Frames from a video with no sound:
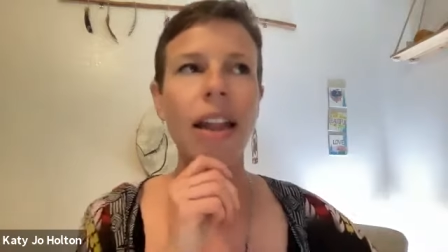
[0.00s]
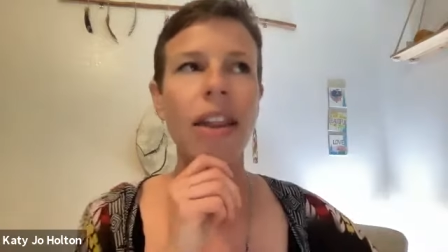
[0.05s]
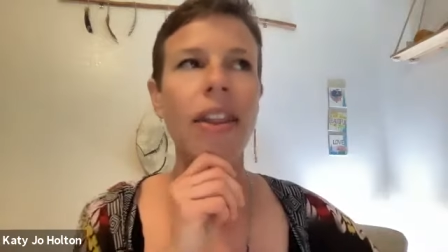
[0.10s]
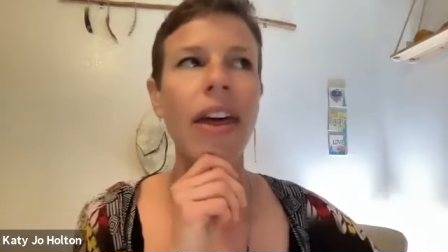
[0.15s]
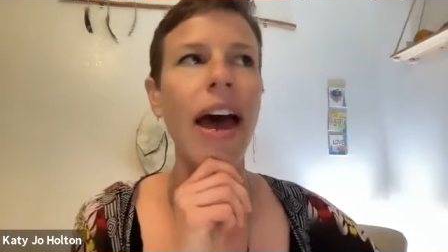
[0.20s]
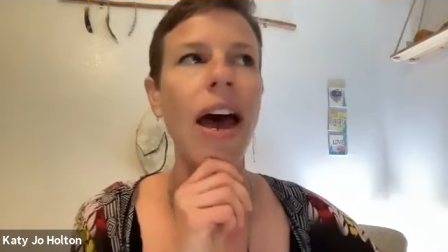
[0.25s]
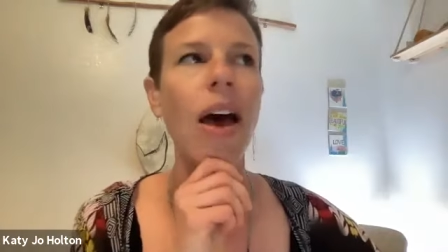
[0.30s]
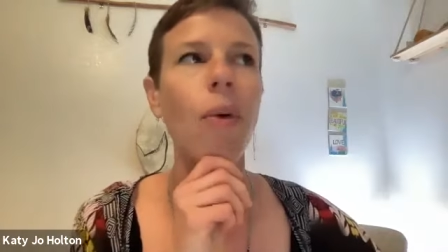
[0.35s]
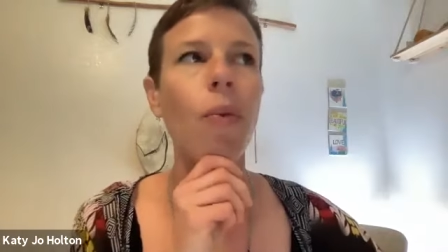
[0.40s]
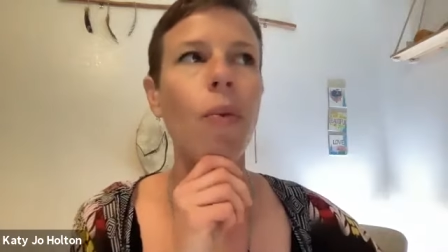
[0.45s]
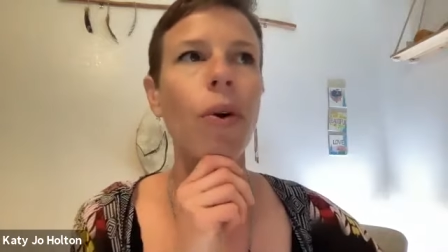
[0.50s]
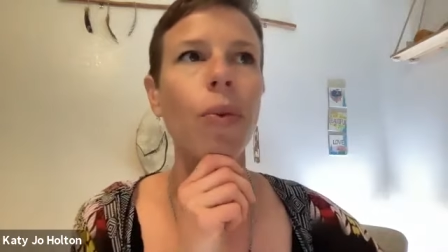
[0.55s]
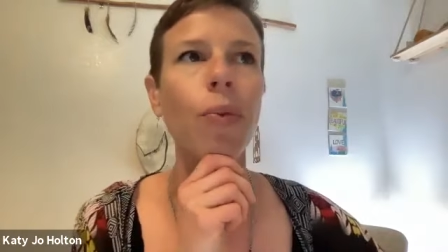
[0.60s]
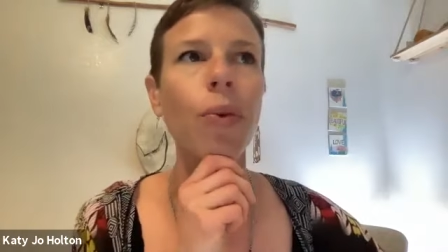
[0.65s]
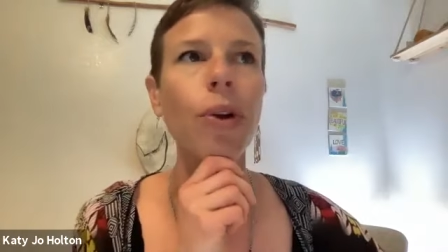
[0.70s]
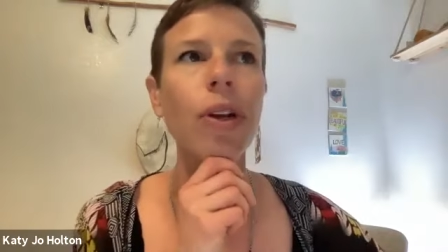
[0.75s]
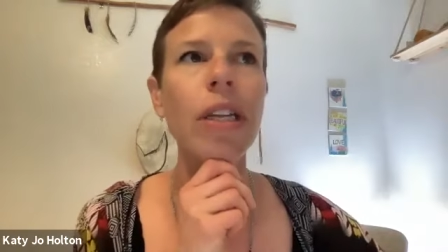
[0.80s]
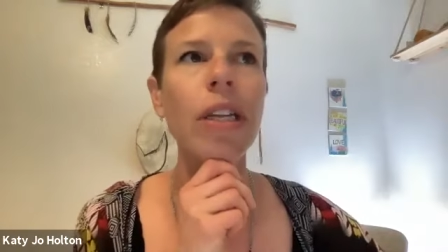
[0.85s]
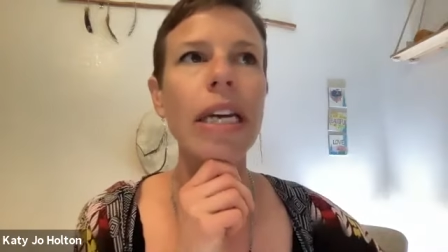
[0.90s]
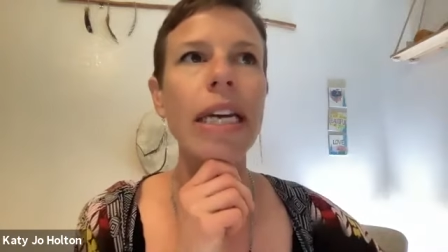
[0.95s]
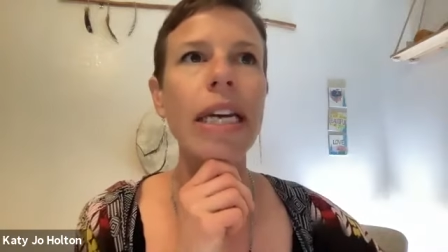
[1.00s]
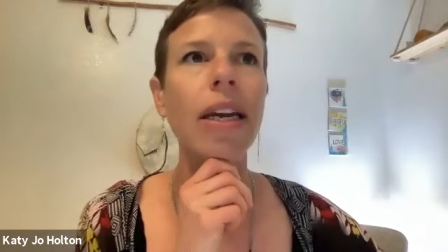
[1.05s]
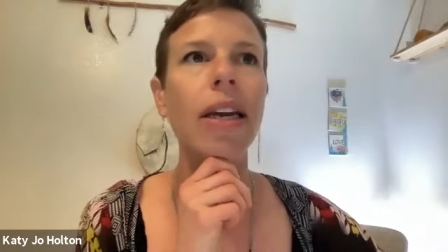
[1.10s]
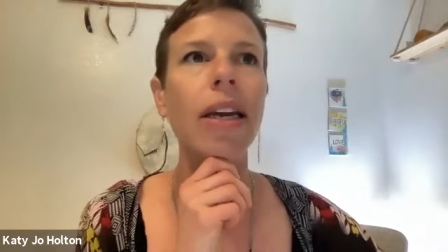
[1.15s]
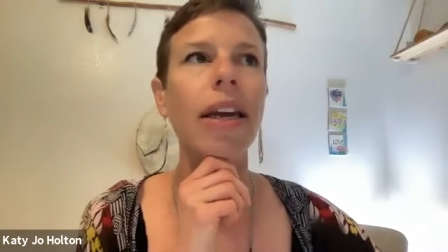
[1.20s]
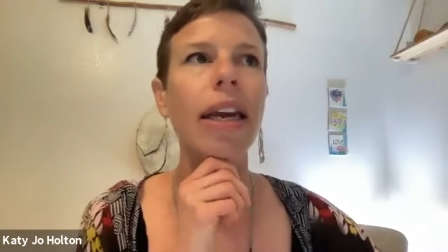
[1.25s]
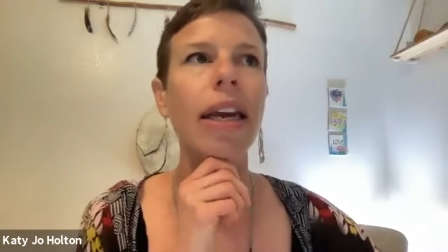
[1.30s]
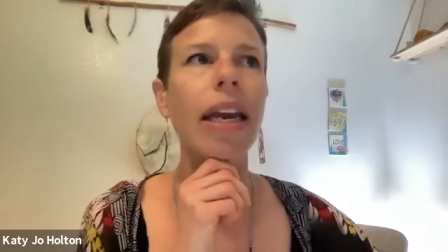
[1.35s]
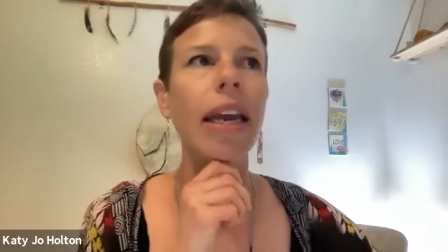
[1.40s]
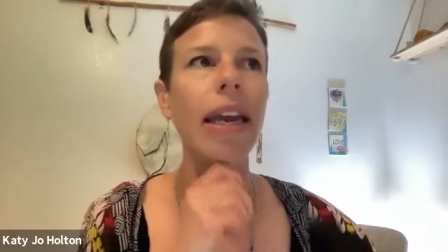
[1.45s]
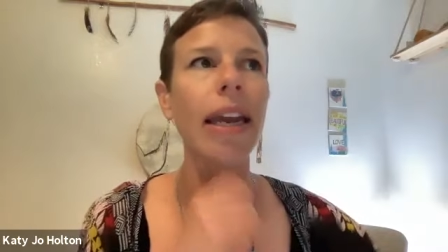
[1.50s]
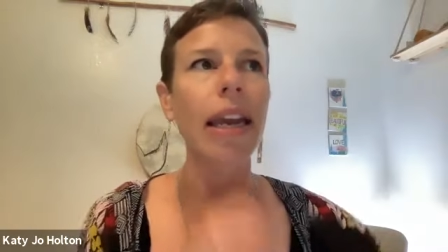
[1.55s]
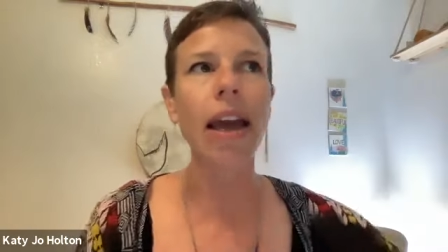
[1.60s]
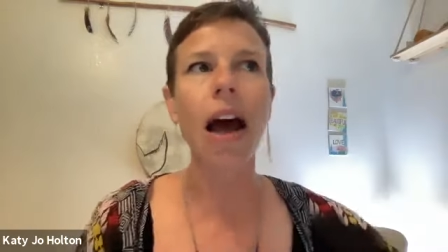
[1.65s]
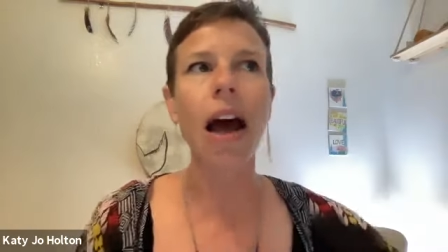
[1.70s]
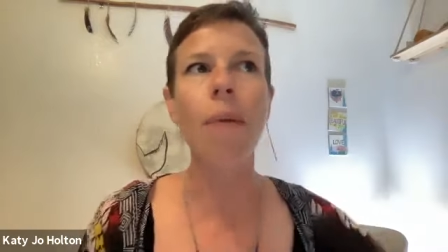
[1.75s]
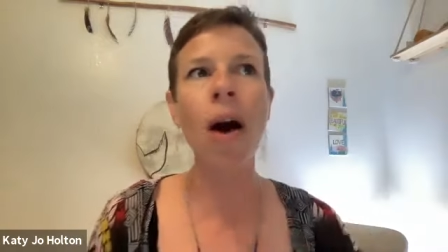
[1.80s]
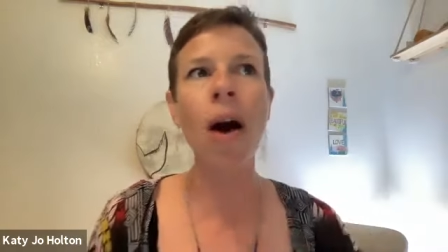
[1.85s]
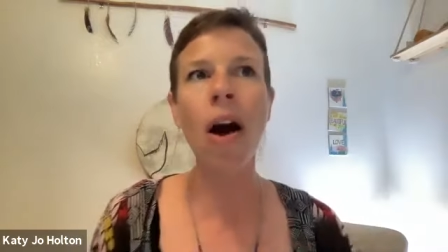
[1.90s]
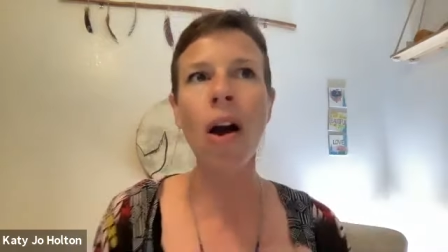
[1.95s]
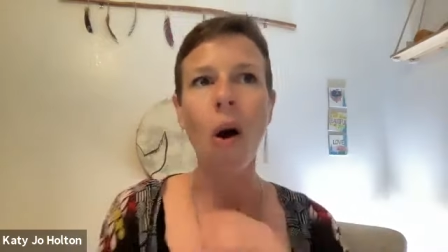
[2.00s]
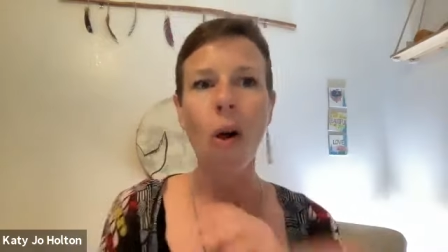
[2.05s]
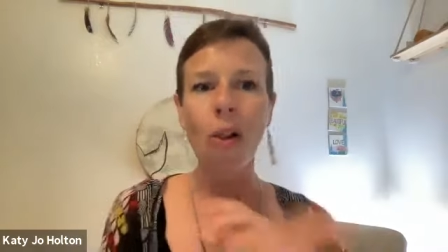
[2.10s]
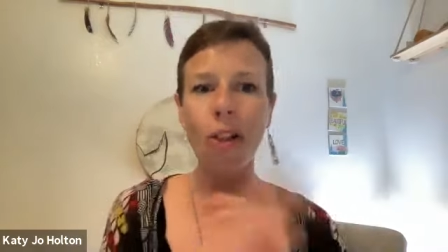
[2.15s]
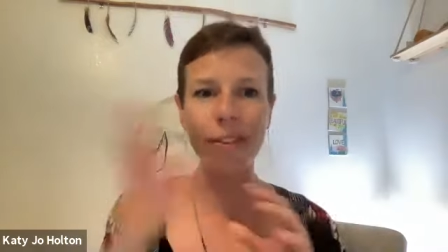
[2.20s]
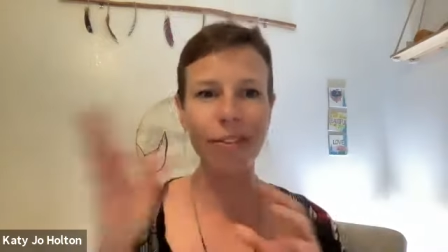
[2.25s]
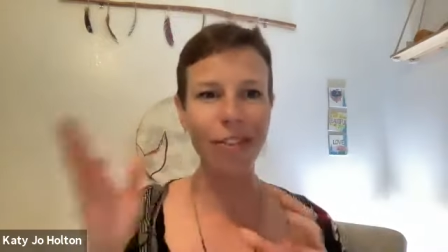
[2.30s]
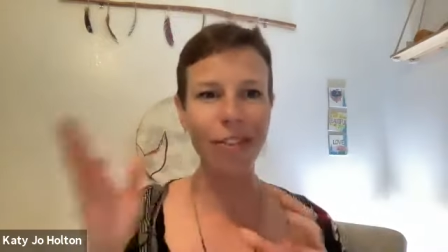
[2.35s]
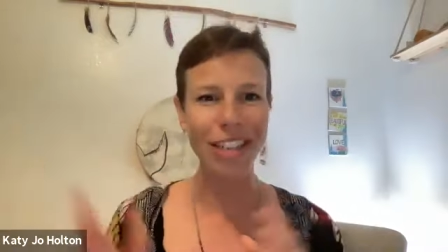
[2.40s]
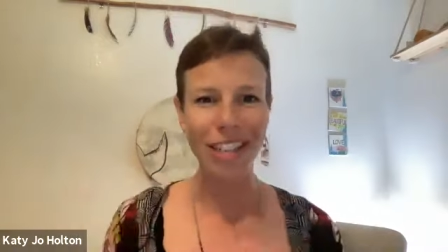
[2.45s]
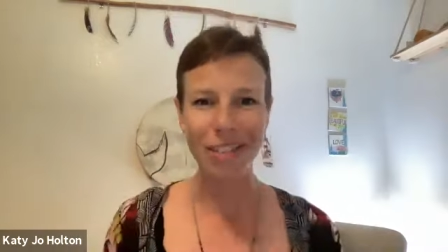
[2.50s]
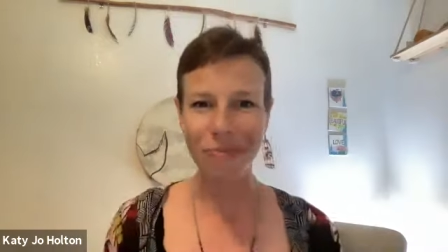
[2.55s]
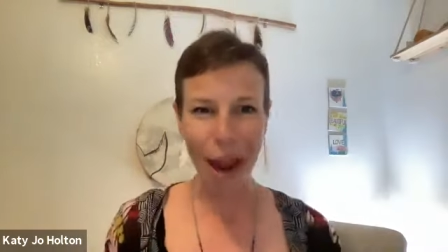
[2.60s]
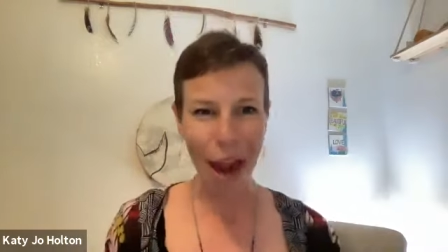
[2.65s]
that we're really among all of the